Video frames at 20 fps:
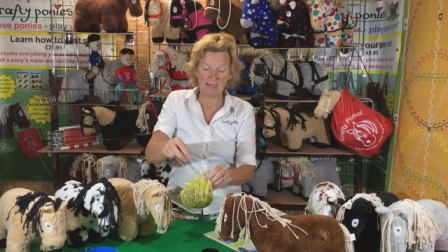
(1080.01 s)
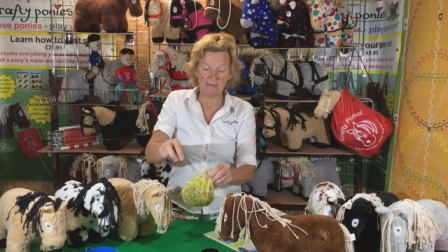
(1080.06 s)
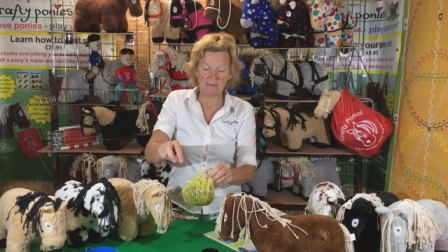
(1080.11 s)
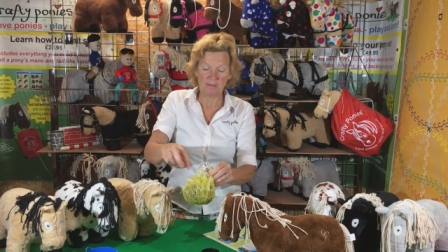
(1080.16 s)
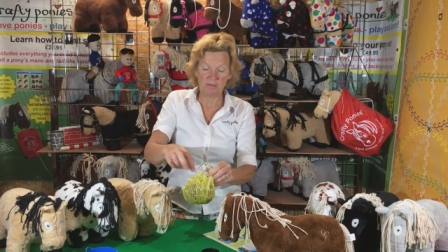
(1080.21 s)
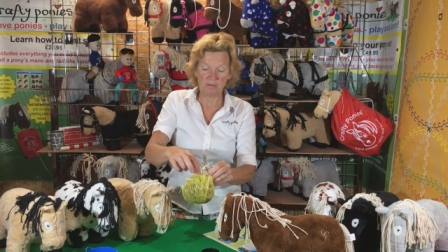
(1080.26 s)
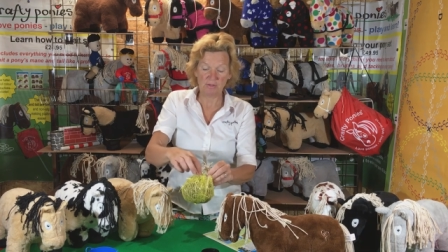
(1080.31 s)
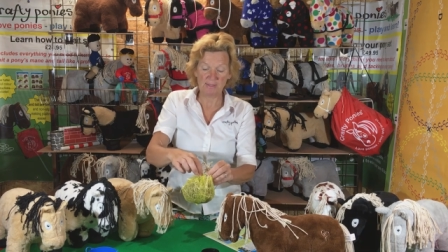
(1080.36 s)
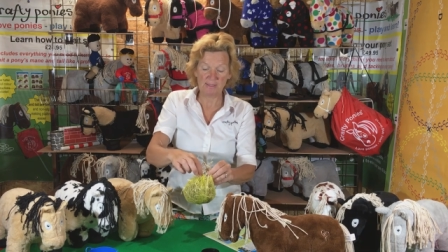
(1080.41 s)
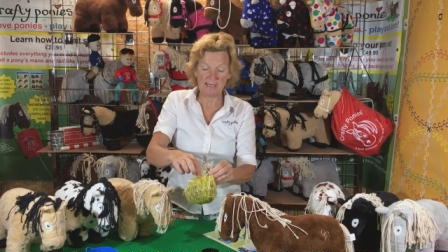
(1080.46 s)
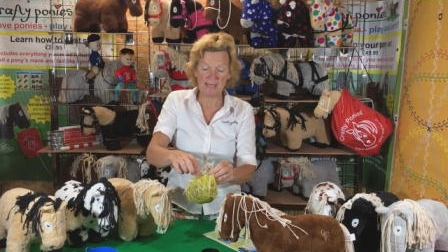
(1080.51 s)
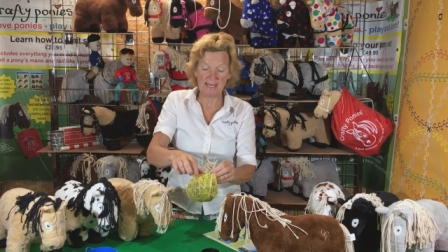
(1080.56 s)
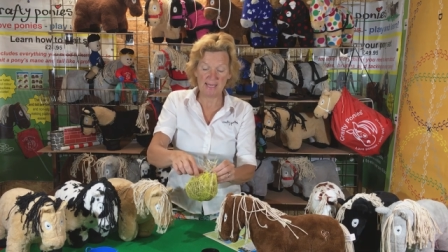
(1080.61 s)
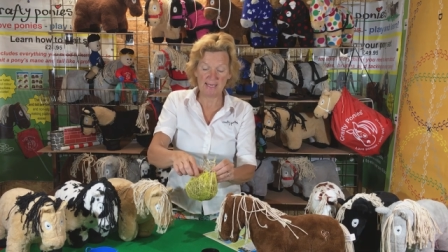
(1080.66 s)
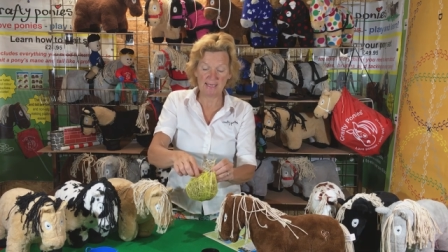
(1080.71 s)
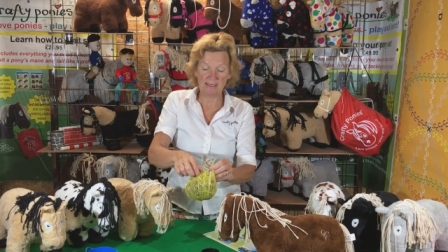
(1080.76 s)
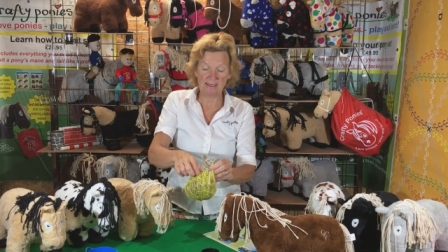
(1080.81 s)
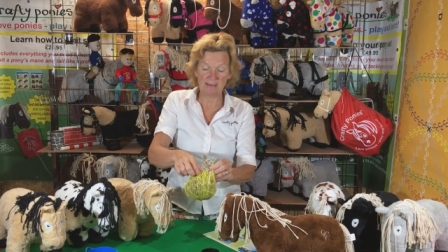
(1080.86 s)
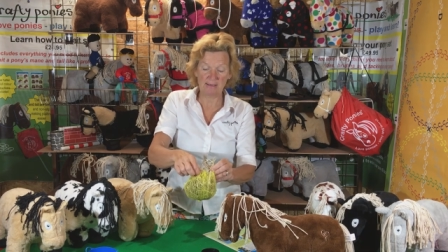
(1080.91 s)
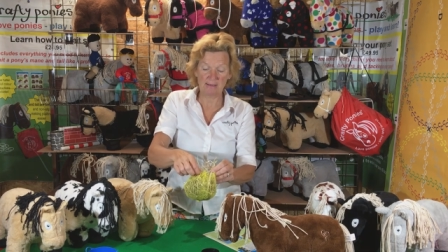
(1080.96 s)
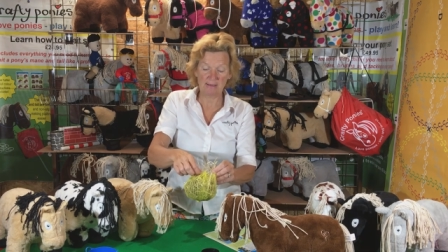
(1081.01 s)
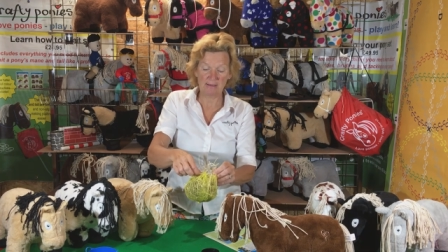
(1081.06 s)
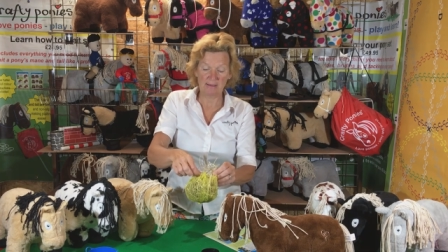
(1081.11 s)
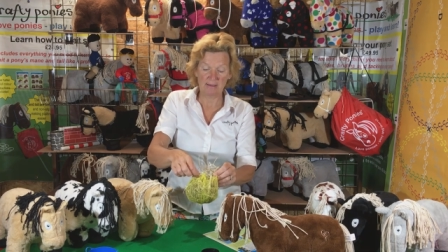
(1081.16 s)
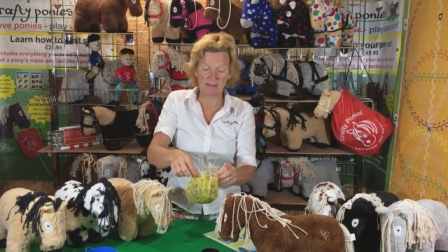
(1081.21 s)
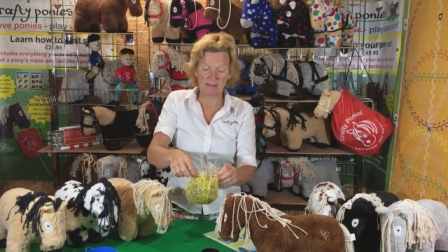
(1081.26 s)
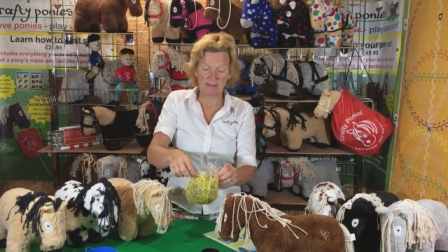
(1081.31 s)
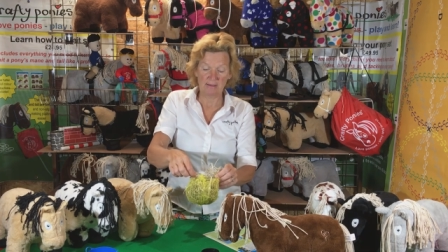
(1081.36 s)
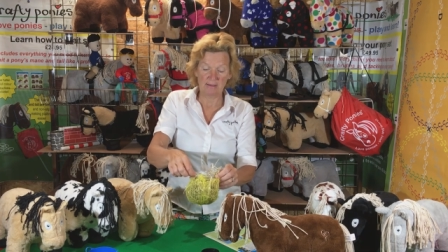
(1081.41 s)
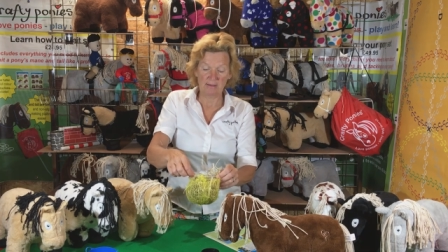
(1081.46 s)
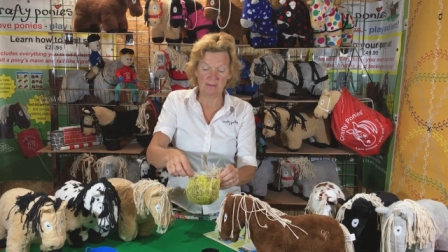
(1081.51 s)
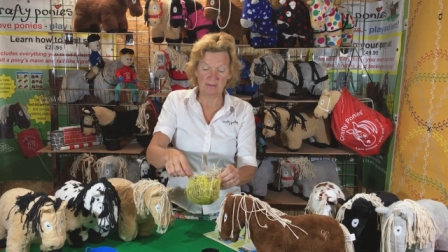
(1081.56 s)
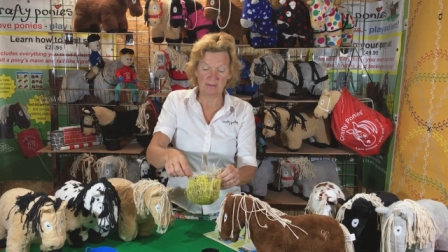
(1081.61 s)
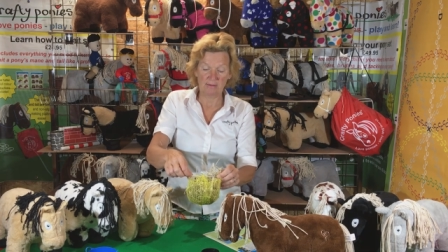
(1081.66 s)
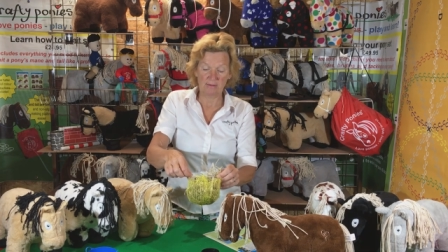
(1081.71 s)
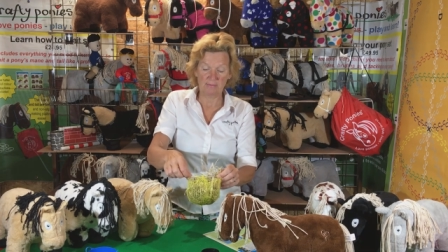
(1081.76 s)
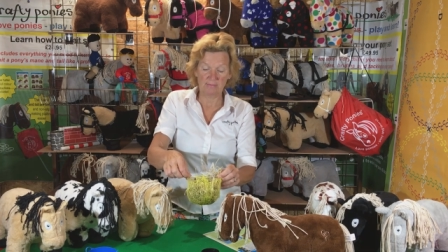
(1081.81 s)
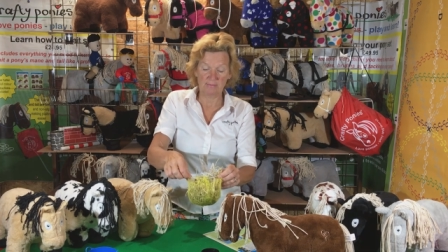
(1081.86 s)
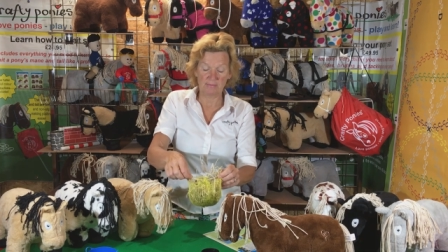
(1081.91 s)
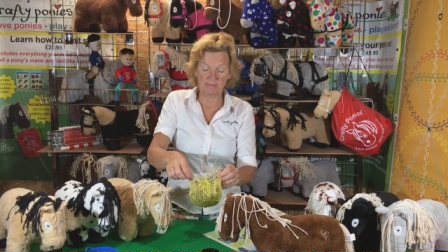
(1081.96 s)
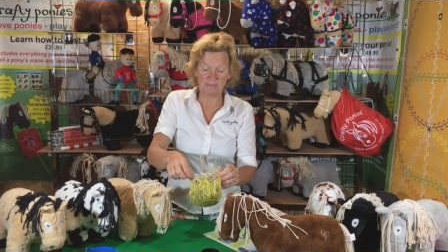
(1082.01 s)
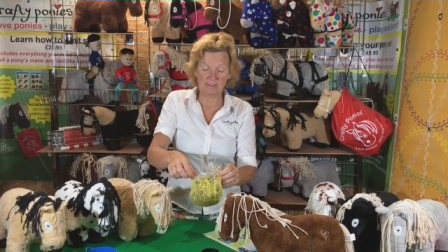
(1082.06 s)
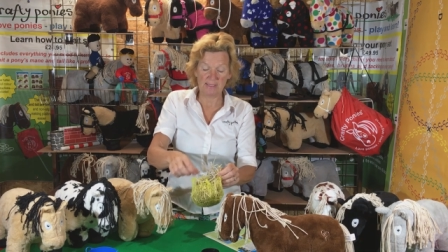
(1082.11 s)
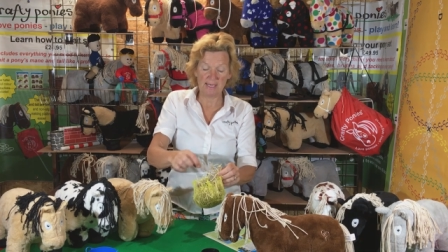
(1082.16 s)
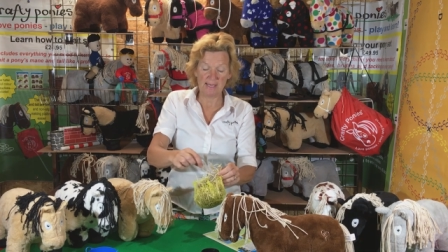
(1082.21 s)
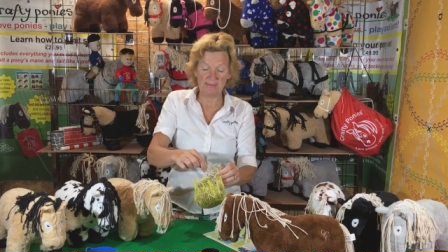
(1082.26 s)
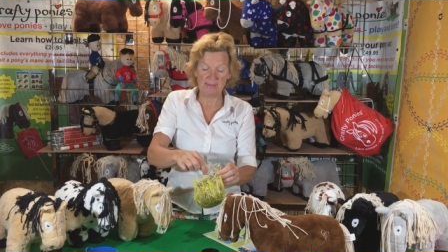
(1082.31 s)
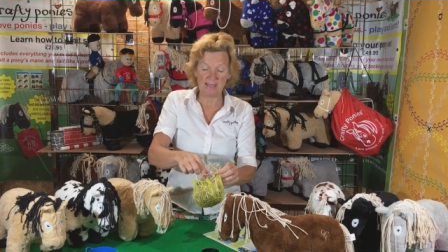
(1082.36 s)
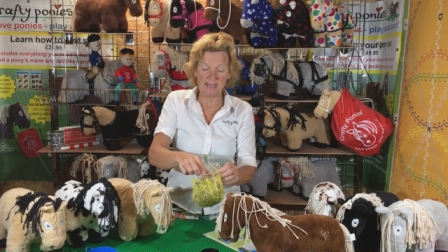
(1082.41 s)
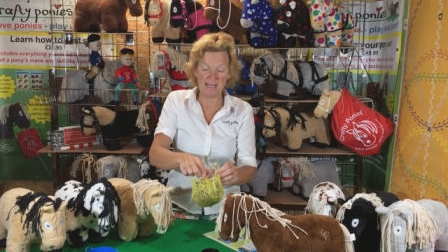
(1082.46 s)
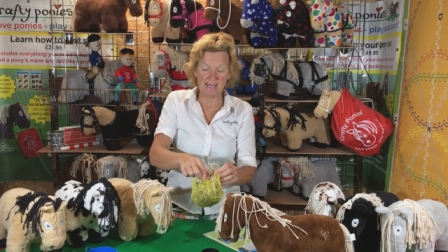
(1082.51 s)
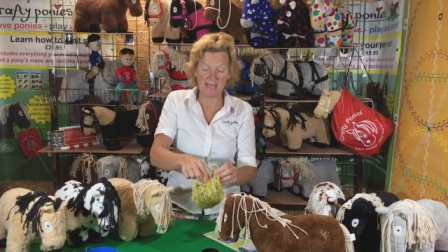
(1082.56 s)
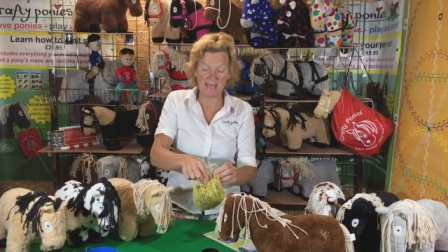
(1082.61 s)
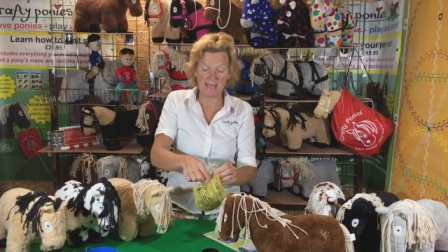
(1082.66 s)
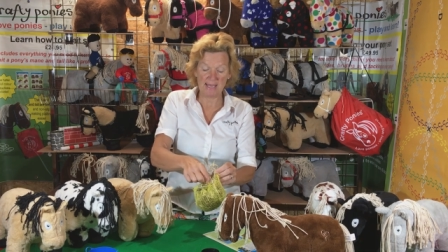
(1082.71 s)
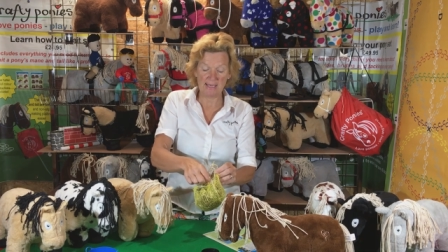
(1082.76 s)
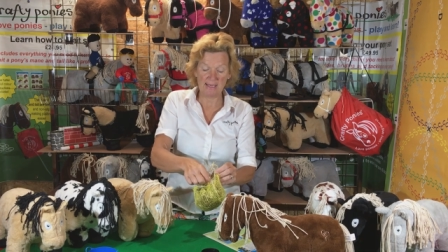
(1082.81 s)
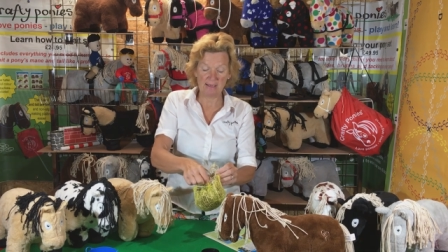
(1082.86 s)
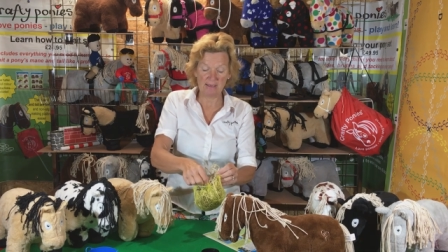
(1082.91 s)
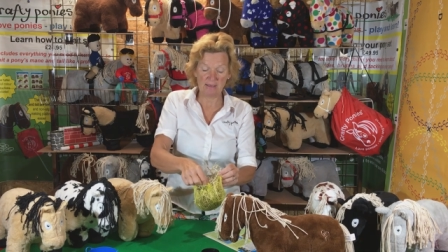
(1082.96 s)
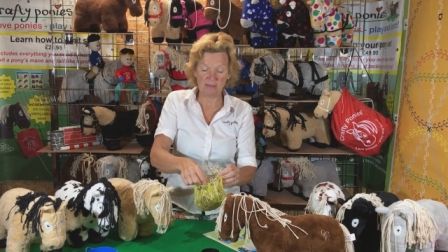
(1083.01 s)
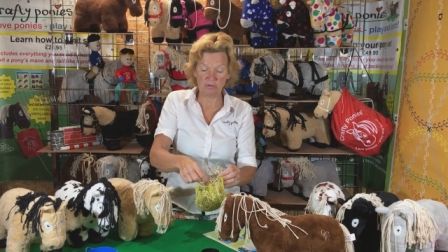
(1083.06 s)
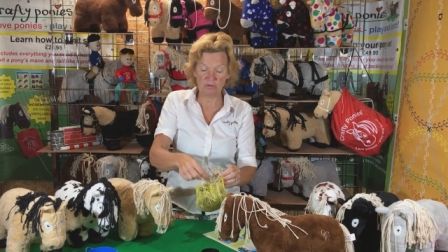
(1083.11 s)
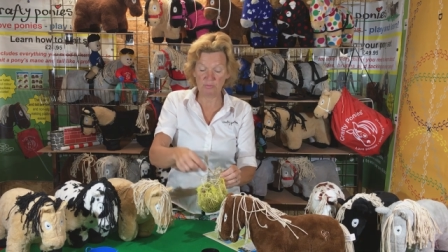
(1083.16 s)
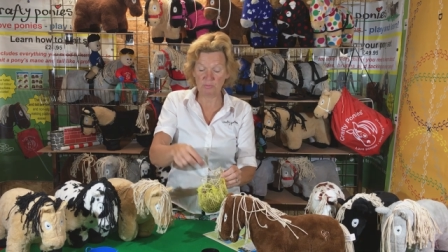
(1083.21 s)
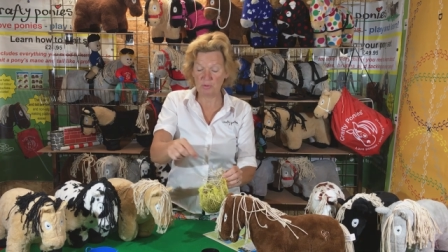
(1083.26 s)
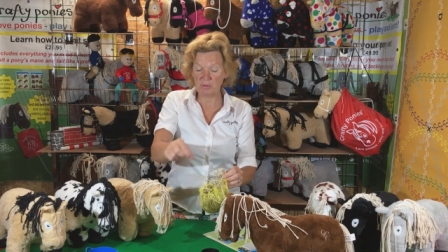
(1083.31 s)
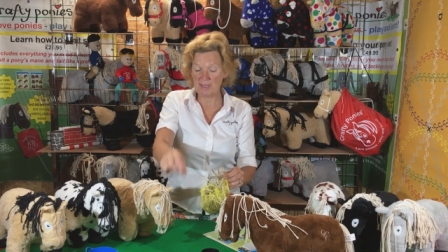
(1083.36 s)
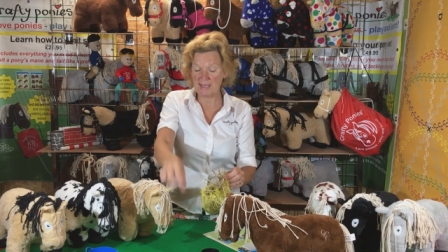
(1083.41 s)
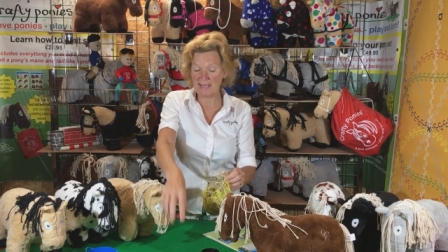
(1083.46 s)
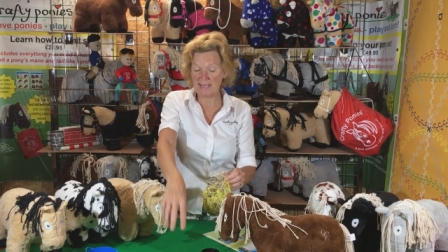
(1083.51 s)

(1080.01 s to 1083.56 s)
they just take take the hair and just put the